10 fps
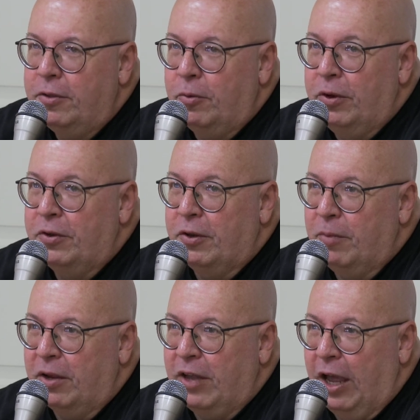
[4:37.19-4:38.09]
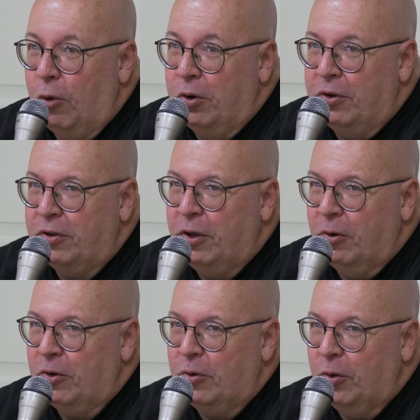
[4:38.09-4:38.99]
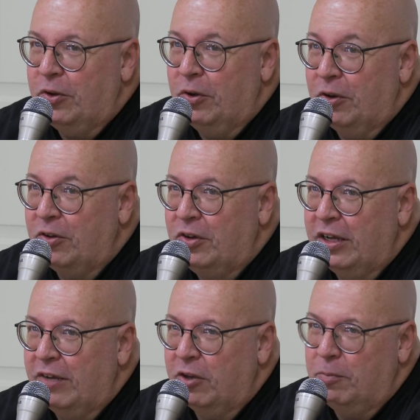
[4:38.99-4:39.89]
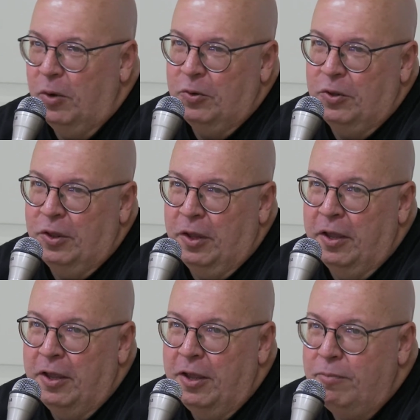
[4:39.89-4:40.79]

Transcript: reason it makes Howard's Conan story so distinctive as opposed to the